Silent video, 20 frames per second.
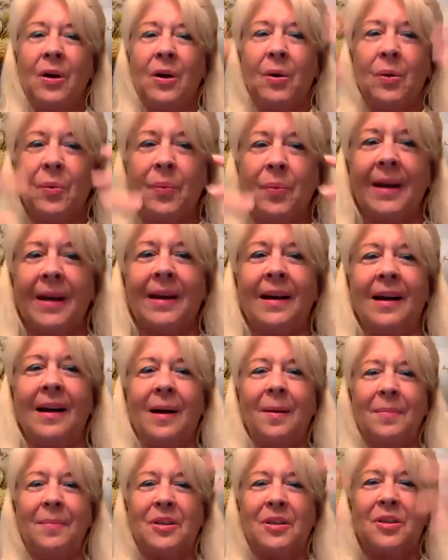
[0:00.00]
we
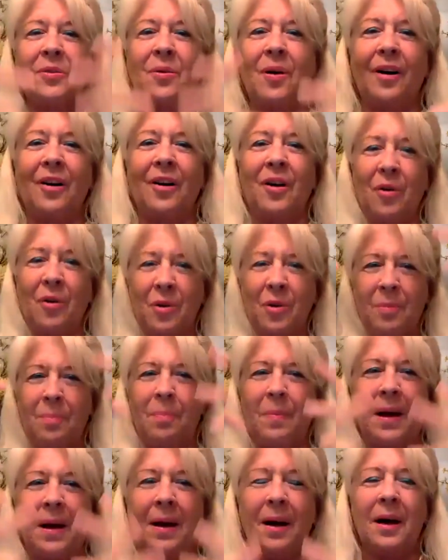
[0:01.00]
come to our
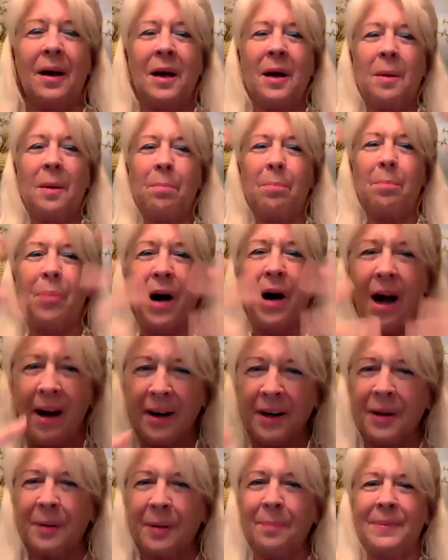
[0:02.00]
own
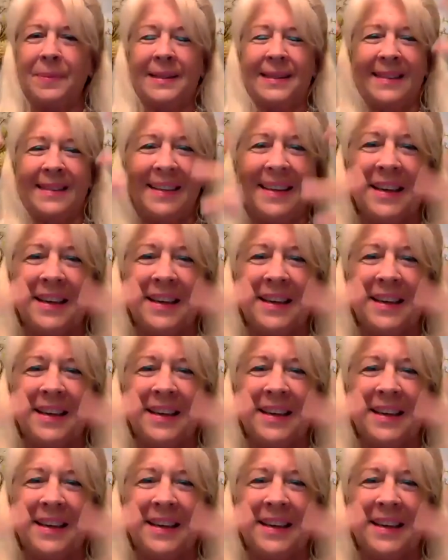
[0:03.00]
bottoms,